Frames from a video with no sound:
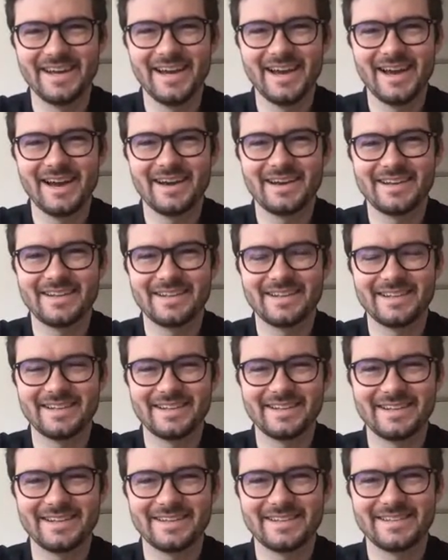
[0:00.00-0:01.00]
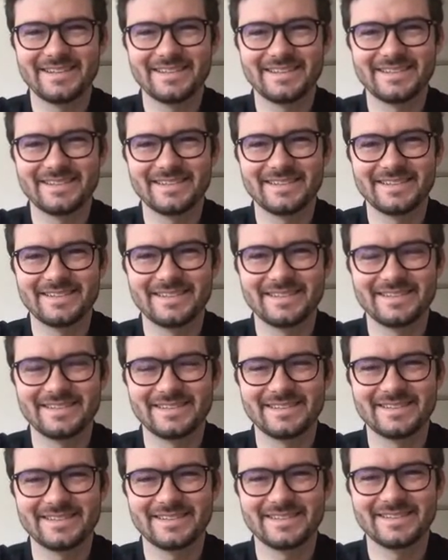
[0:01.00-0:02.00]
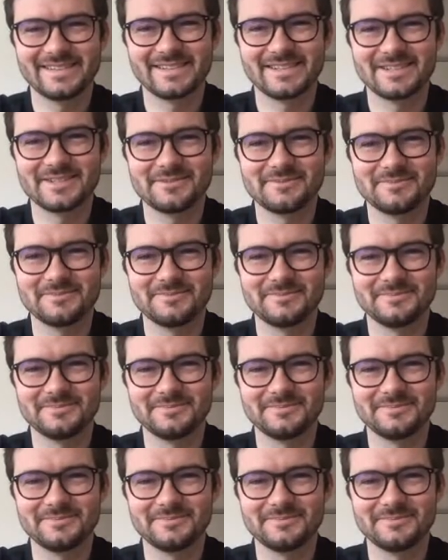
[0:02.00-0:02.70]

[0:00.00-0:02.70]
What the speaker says: The person shown says nothing.